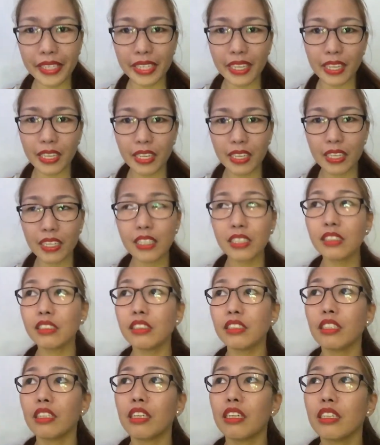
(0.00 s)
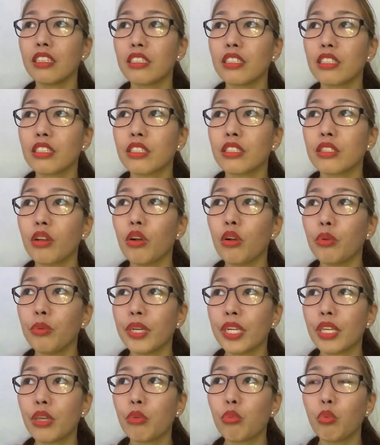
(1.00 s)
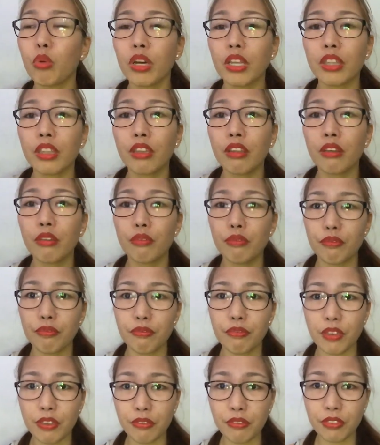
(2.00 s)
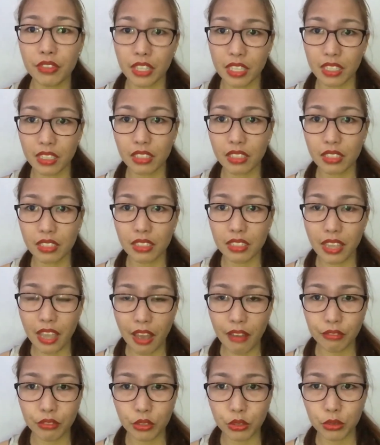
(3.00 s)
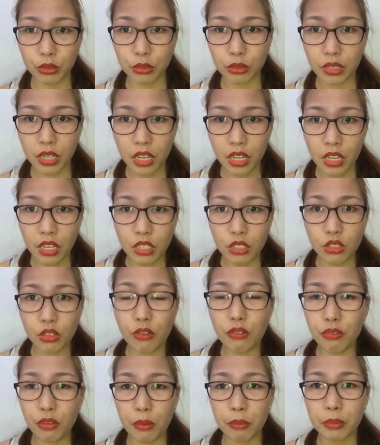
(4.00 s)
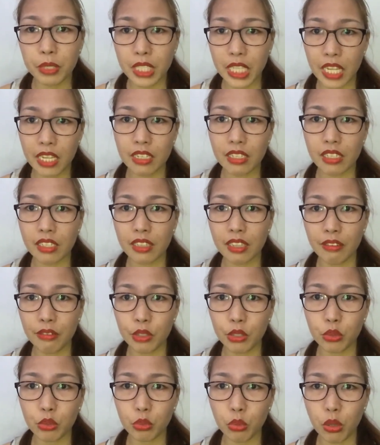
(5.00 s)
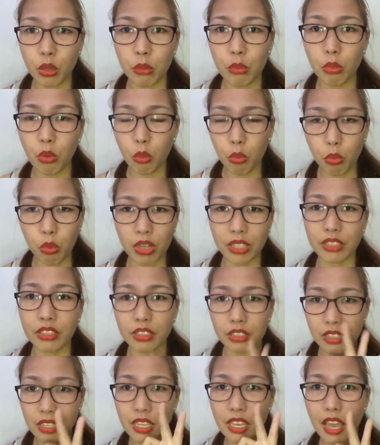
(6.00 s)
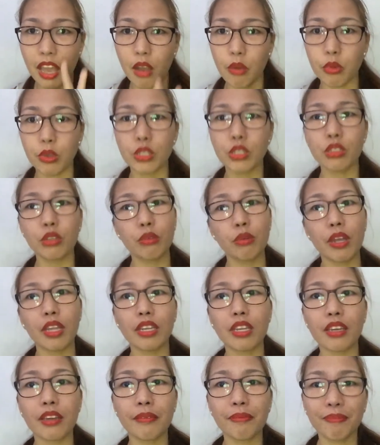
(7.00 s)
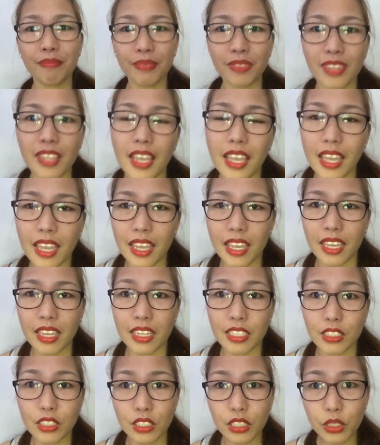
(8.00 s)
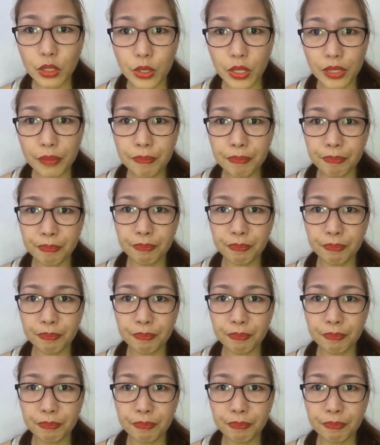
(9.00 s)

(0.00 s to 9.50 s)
And it's already 1:15 in the afternoon, so from 10 11 12 1 3 hours already, and it's still good.